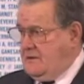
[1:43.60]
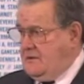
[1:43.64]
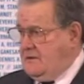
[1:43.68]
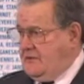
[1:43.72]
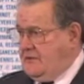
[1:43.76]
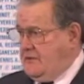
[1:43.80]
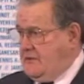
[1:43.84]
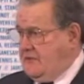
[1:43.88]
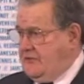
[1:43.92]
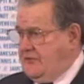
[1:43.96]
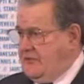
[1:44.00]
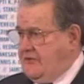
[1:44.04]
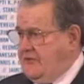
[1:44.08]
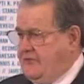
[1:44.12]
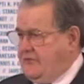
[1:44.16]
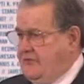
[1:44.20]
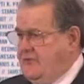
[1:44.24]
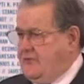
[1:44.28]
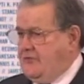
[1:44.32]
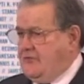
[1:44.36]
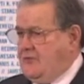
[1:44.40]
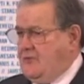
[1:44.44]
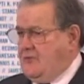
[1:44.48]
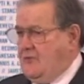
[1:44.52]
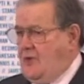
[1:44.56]
that this
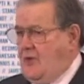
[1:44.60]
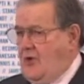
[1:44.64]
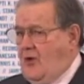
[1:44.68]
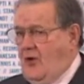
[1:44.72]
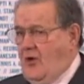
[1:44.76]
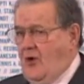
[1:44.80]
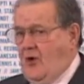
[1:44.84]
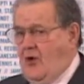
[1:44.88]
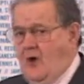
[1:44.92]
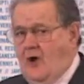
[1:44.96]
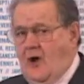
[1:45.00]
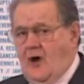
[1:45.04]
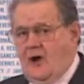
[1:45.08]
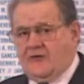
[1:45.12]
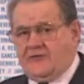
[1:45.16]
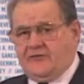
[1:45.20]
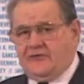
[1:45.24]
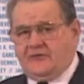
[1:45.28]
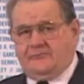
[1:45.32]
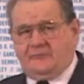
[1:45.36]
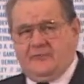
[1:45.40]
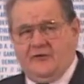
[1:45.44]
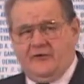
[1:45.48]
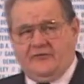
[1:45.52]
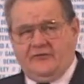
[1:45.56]
is a more
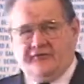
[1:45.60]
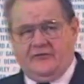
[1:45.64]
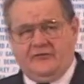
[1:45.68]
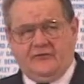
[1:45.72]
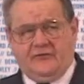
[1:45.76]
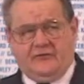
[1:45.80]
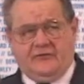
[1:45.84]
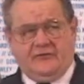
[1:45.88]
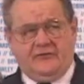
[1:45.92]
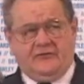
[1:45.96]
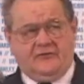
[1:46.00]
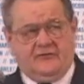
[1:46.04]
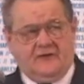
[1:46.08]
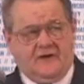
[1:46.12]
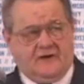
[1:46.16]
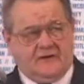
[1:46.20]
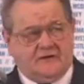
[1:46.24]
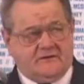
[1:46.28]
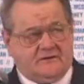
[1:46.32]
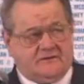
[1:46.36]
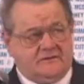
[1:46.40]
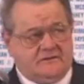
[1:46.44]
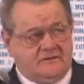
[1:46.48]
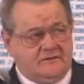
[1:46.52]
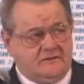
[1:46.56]
auspicious
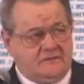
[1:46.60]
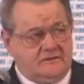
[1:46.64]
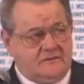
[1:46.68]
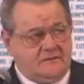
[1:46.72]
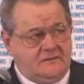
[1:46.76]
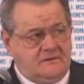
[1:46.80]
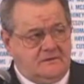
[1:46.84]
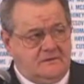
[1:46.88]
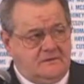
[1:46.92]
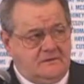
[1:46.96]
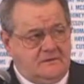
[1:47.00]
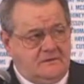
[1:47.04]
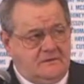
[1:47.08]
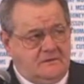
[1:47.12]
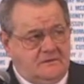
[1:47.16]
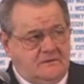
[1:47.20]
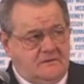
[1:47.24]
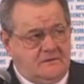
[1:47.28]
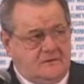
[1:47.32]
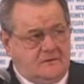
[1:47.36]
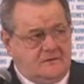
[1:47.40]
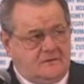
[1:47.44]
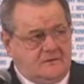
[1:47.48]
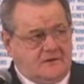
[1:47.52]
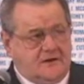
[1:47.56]
event
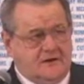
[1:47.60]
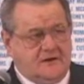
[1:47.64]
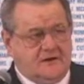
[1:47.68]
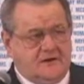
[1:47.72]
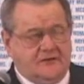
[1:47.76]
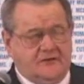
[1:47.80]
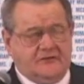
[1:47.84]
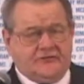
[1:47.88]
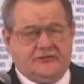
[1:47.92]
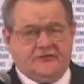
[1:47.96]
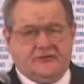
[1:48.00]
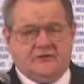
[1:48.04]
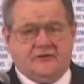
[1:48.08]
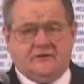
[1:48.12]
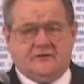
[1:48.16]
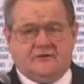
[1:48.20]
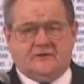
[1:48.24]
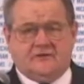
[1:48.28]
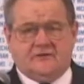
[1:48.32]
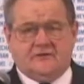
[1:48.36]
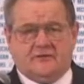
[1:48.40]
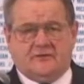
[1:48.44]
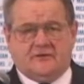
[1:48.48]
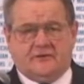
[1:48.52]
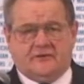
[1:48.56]
than
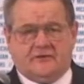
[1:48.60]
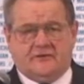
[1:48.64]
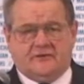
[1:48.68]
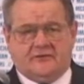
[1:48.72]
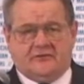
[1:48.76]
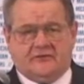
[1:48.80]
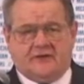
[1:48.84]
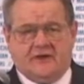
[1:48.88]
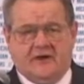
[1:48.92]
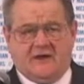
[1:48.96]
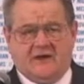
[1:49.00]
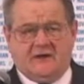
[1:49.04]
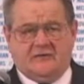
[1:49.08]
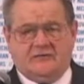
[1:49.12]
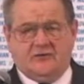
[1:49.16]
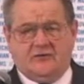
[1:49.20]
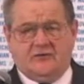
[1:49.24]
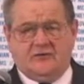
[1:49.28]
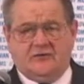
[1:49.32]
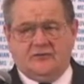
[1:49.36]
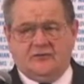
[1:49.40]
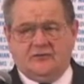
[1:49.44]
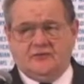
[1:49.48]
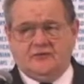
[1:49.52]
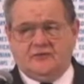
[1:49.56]
listening to the State of the
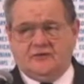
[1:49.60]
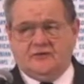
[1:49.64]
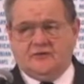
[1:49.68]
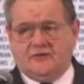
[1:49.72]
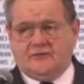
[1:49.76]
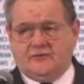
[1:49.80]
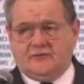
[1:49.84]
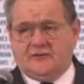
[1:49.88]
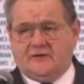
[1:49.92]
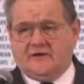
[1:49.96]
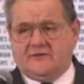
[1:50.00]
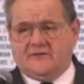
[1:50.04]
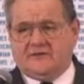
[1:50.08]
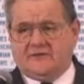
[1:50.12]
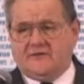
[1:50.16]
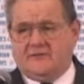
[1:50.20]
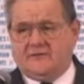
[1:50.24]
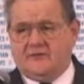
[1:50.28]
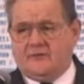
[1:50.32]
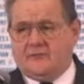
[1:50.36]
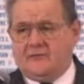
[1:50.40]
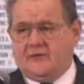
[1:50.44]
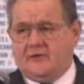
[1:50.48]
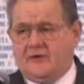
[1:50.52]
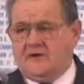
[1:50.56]
Union address
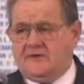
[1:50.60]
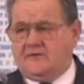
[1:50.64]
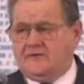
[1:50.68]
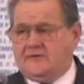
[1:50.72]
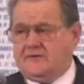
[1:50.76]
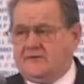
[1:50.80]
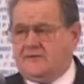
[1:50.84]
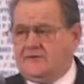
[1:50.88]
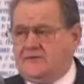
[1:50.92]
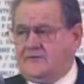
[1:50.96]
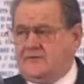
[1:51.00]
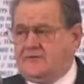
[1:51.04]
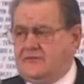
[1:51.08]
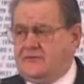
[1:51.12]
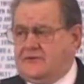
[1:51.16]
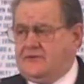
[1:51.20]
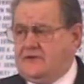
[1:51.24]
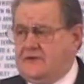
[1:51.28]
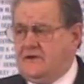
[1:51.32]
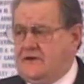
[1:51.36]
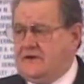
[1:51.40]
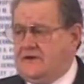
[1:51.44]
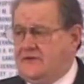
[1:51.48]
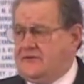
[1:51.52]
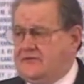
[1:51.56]
of the President of the
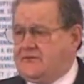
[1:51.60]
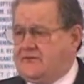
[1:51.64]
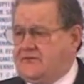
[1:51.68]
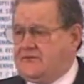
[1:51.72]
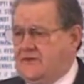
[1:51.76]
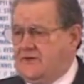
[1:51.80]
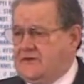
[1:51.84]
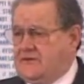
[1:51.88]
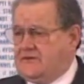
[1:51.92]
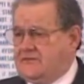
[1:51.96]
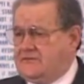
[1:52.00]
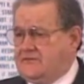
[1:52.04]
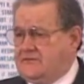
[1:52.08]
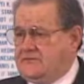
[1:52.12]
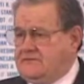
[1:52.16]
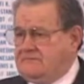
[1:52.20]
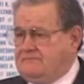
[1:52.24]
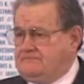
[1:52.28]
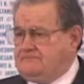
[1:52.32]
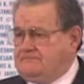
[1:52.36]
United States.